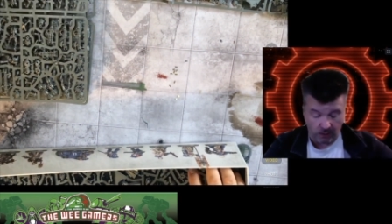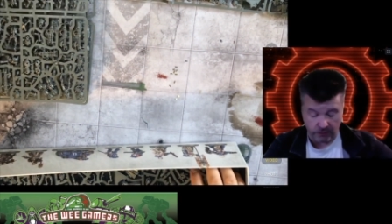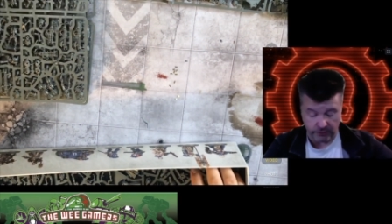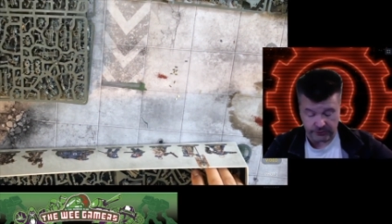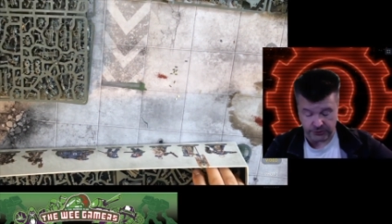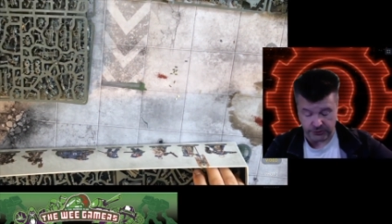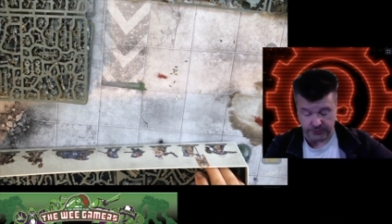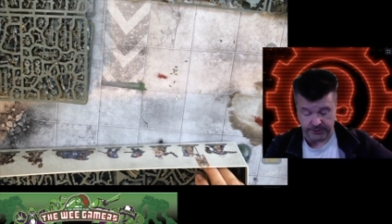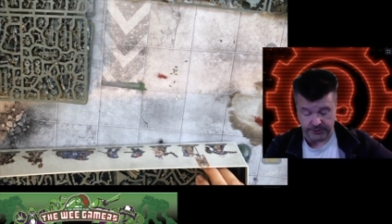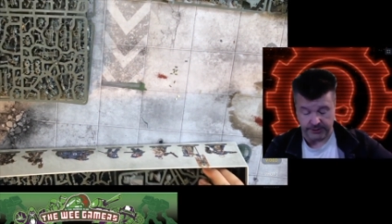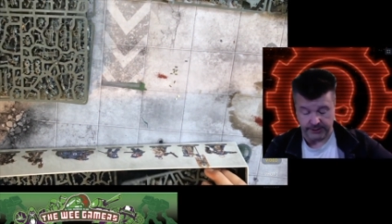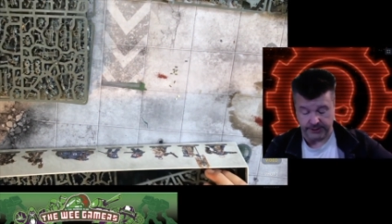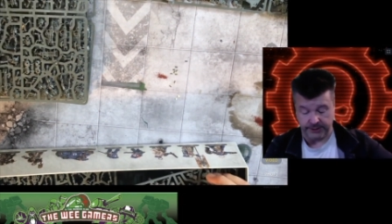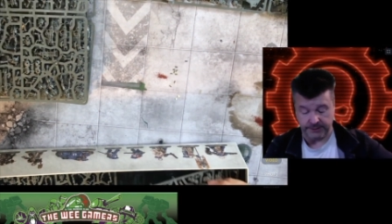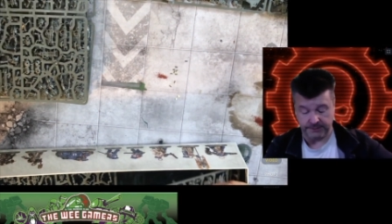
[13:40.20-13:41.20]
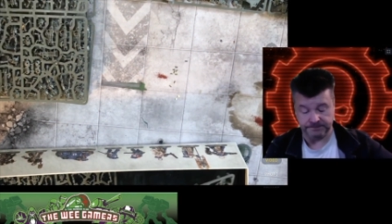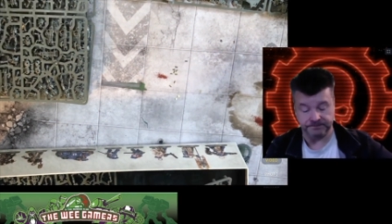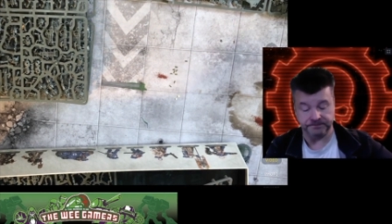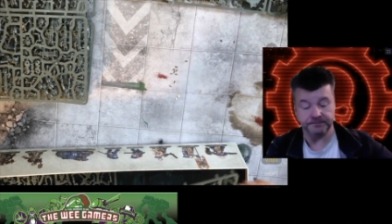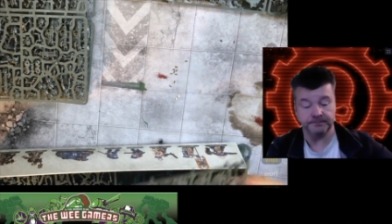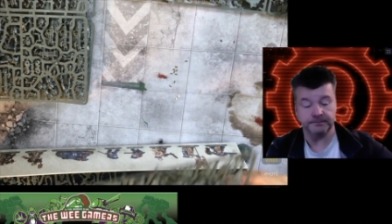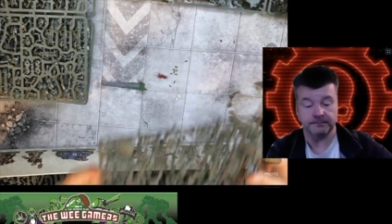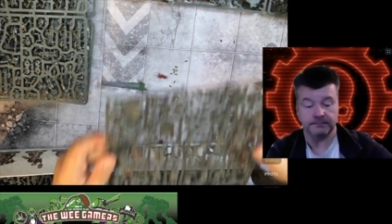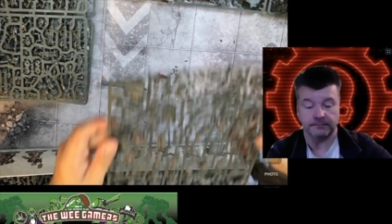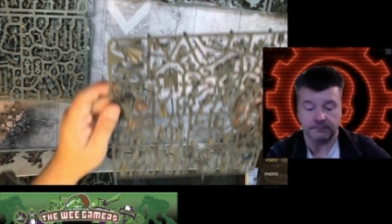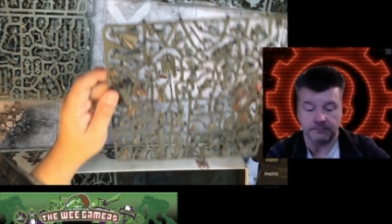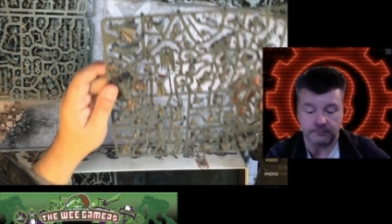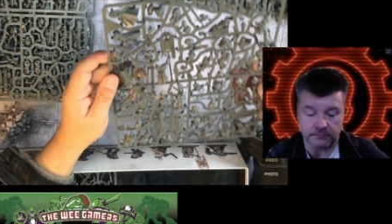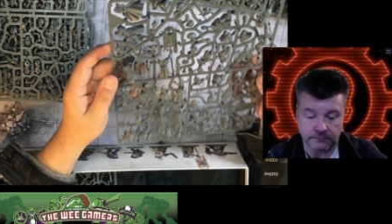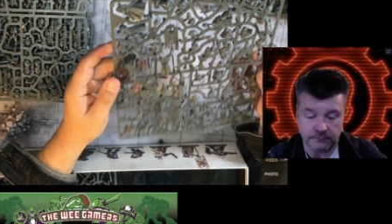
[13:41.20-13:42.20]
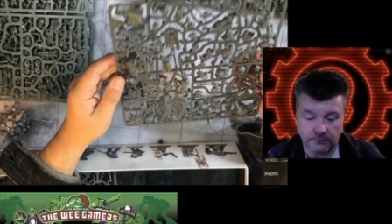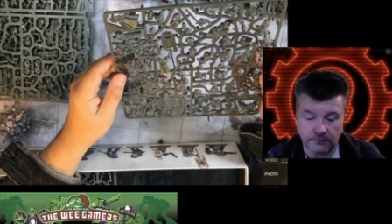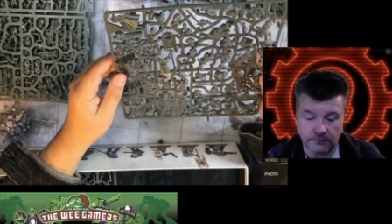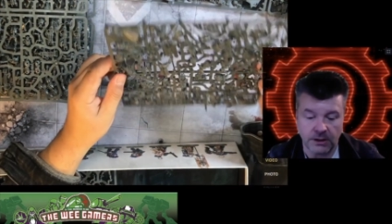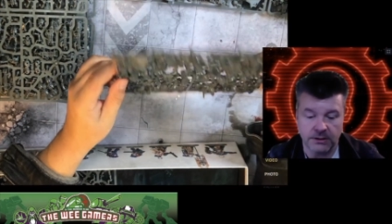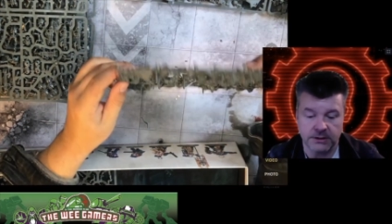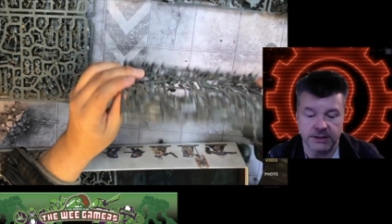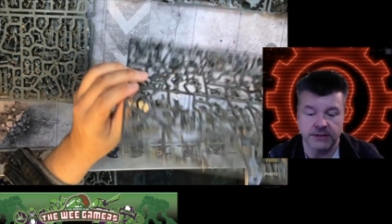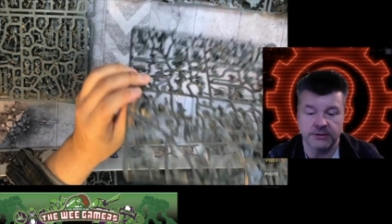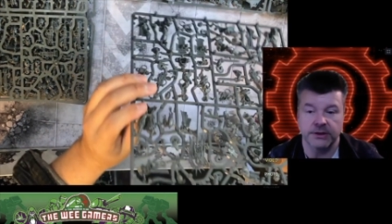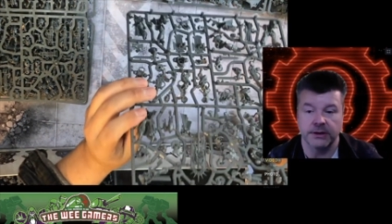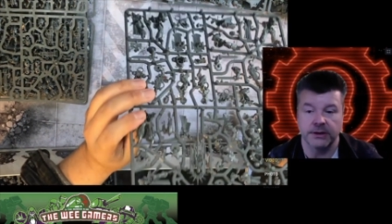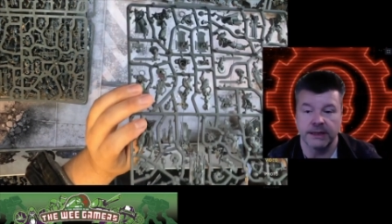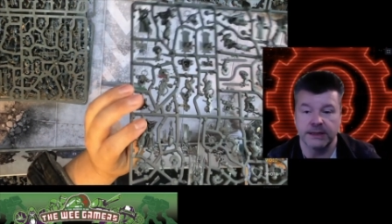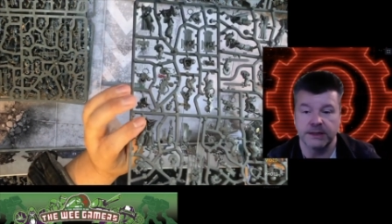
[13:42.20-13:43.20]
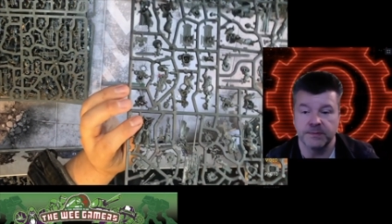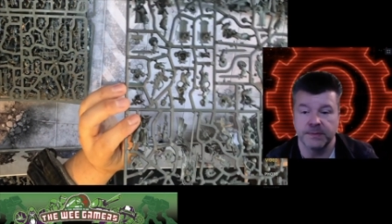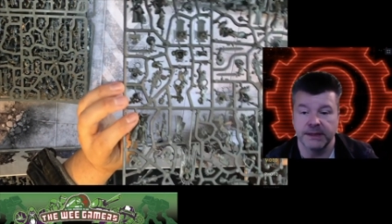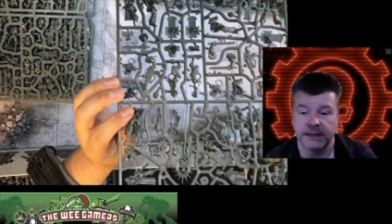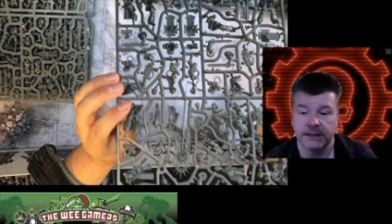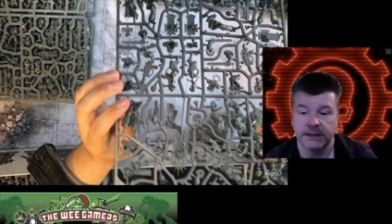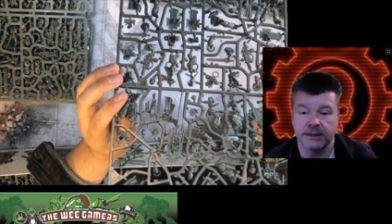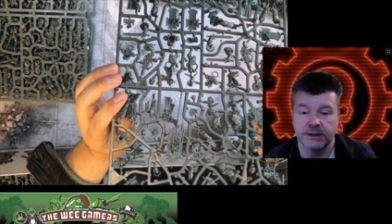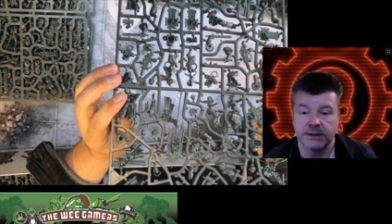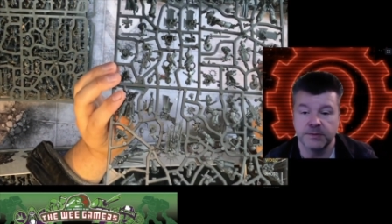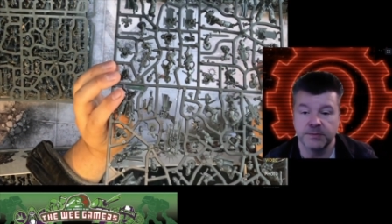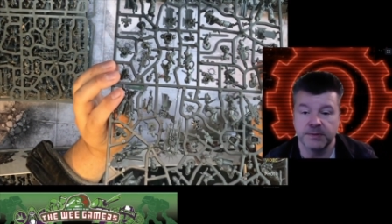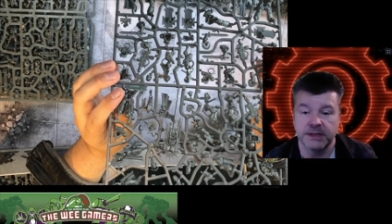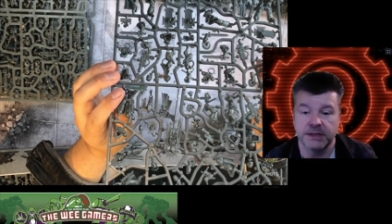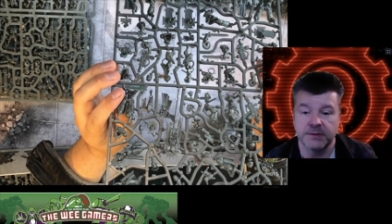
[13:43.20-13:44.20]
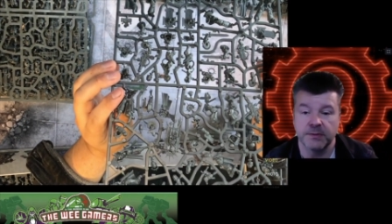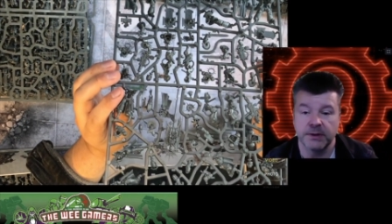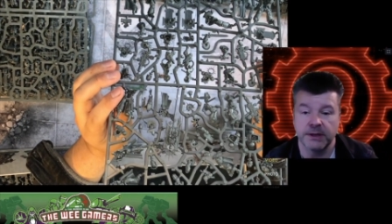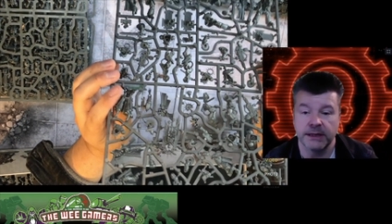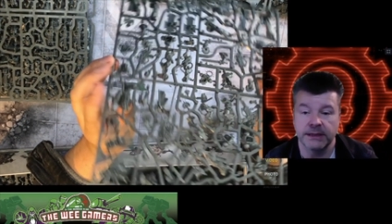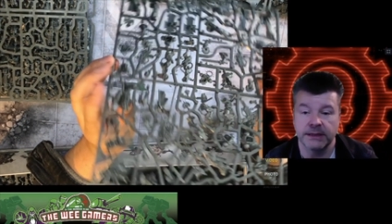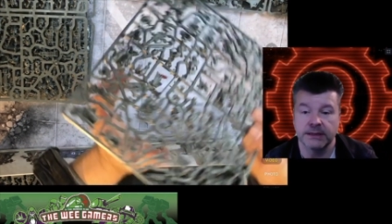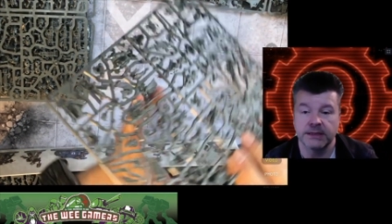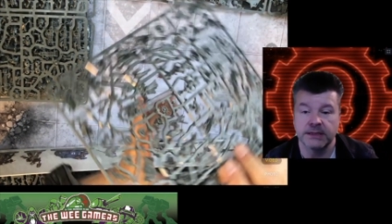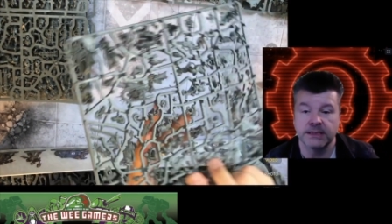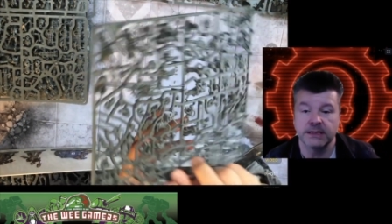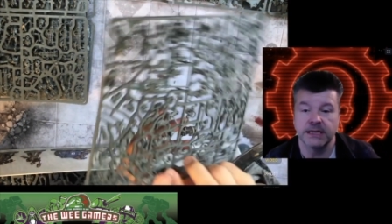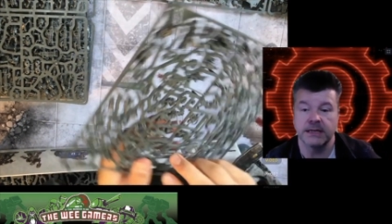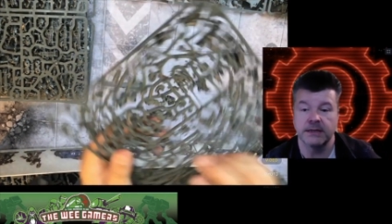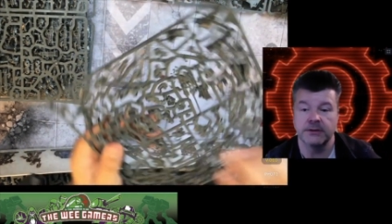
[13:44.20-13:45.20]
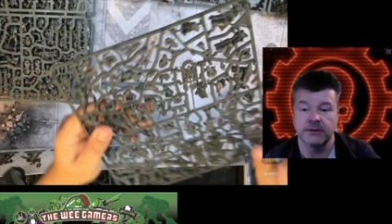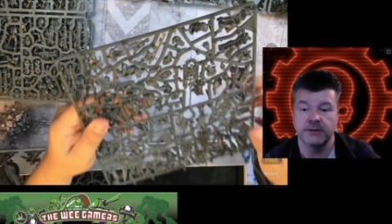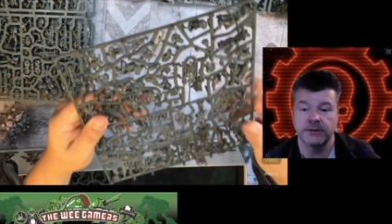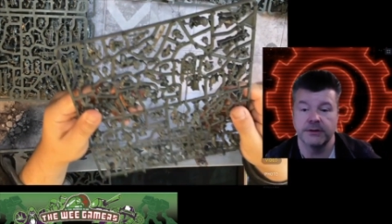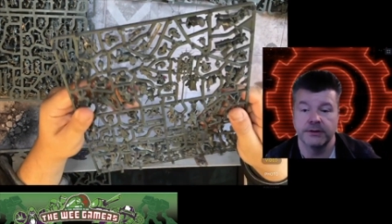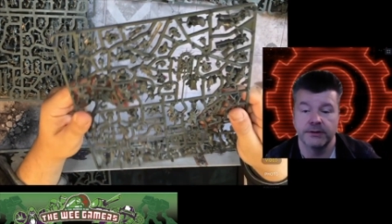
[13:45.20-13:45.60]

Gosh, we're nearly there. So there's our nice big Space Marine standard.